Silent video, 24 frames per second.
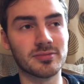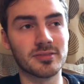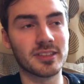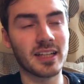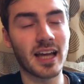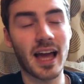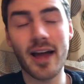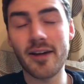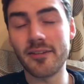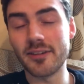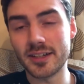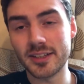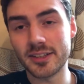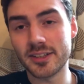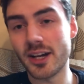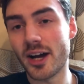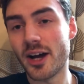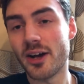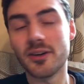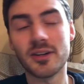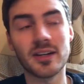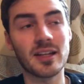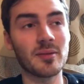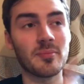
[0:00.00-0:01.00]
tearing
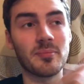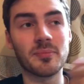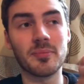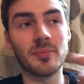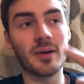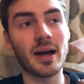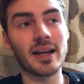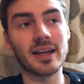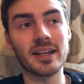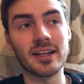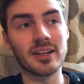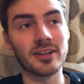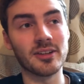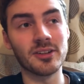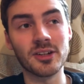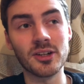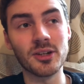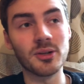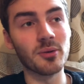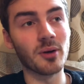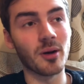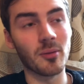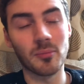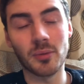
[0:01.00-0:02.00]
Coady Bennett a
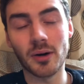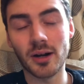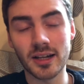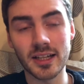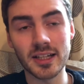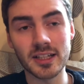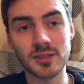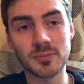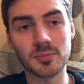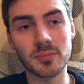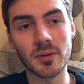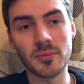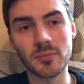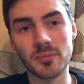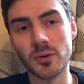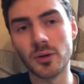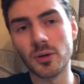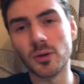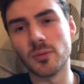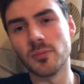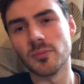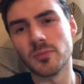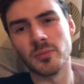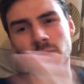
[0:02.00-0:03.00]
new one. Boly's been
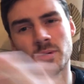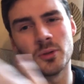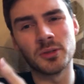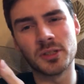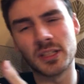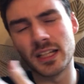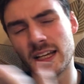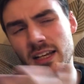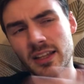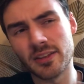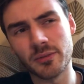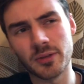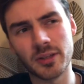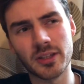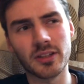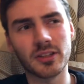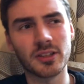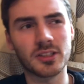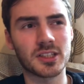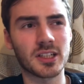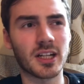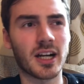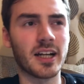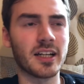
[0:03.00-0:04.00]
more more dealing with the other
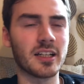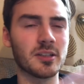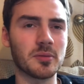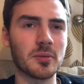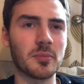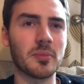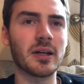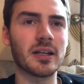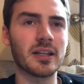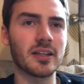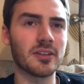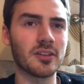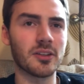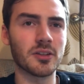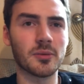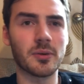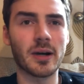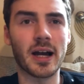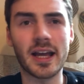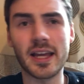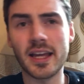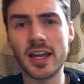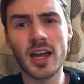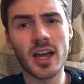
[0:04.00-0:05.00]
side. He's been pinning the other
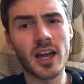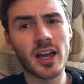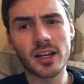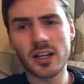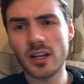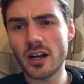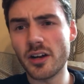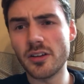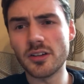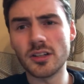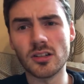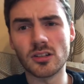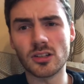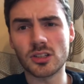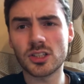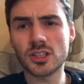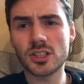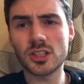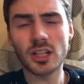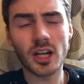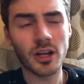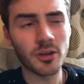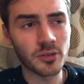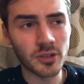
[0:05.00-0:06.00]
way. Coady looks
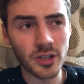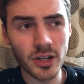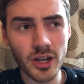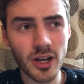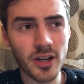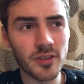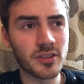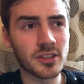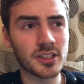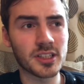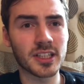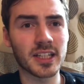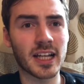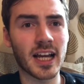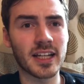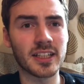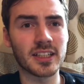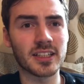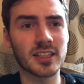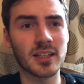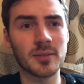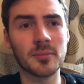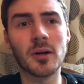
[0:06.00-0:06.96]
so nervous against